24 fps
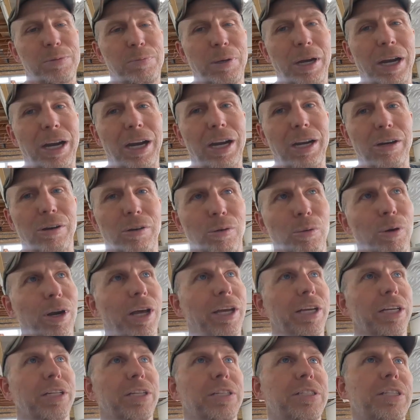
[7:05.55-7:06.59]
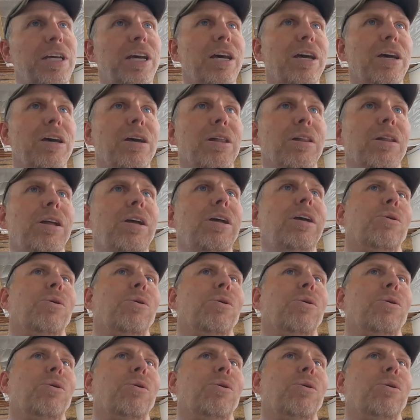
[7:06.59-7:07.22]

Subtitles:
a spare or one I can sell,